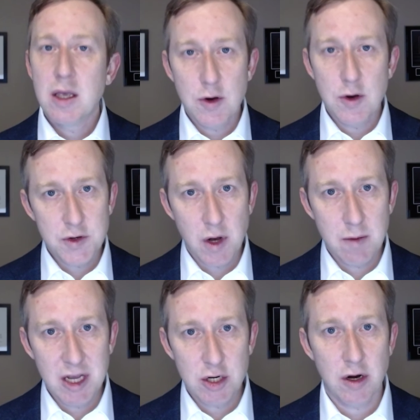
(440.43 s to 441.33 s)
You also want
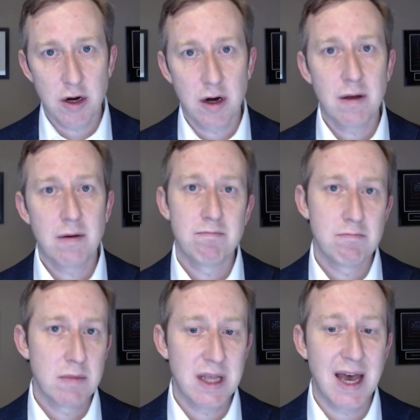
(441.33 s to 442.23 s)
to make sure
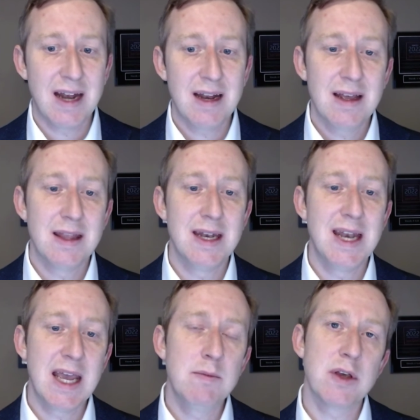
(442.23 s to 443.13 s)
that the
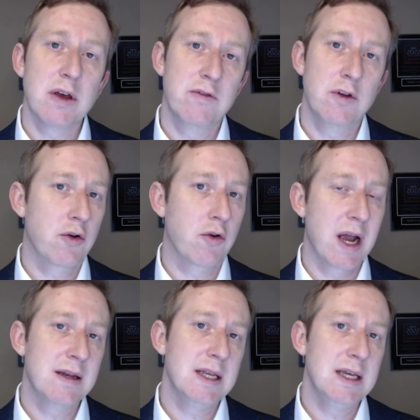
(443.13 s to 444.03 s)
names of your
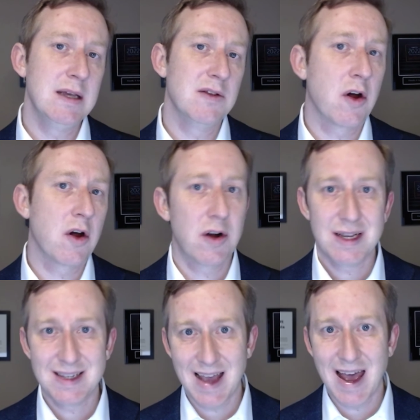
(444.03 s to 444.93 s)
grantees are
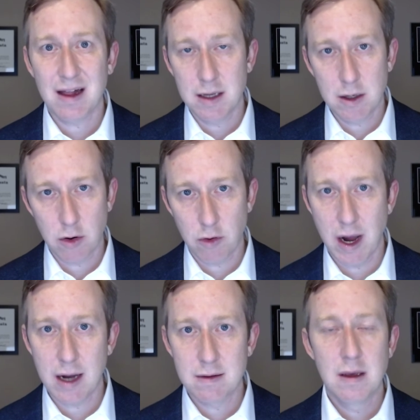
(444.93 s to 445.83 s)
exactly
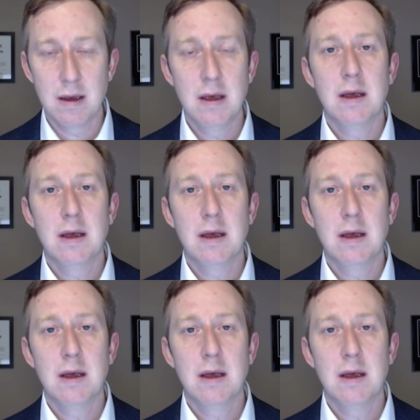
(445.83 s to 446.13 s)
correct,